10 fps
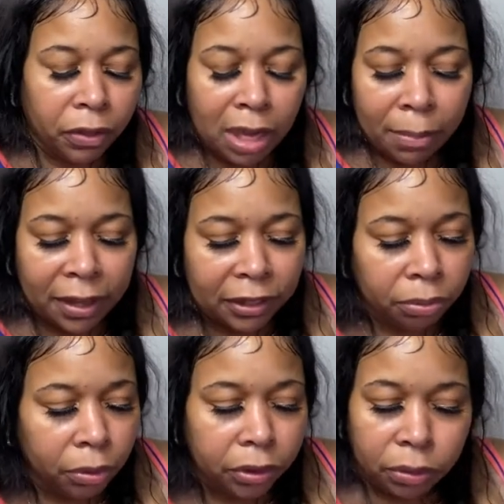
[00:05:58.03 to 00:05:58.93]
And I might as
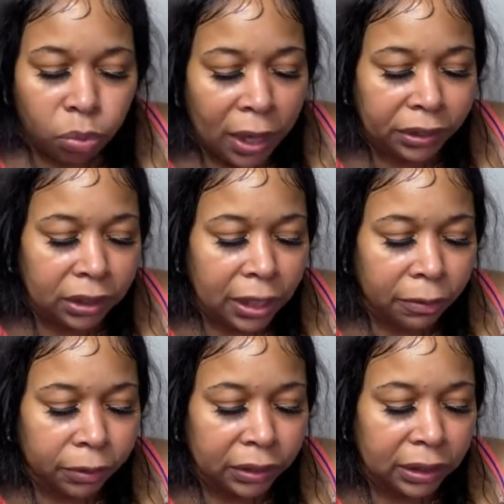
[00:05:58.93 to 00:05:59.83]
well watch the other
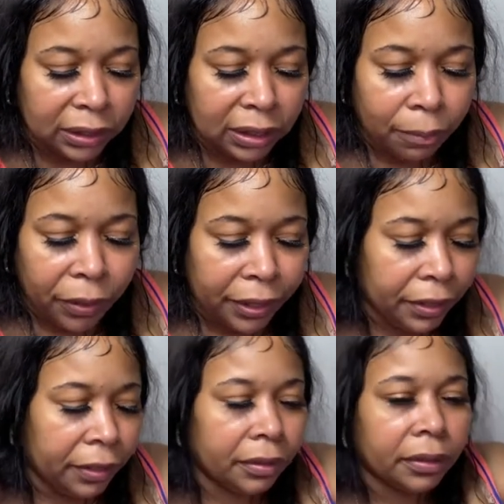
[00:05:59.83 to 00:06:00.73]
one since I'm right here.